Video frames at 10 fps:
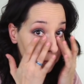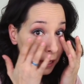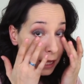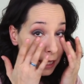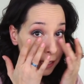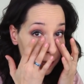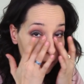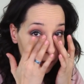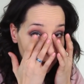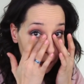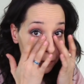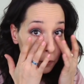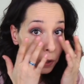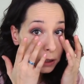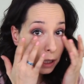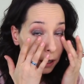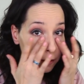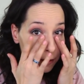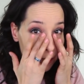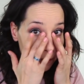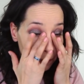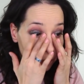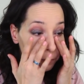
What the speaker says: But this number 1 color is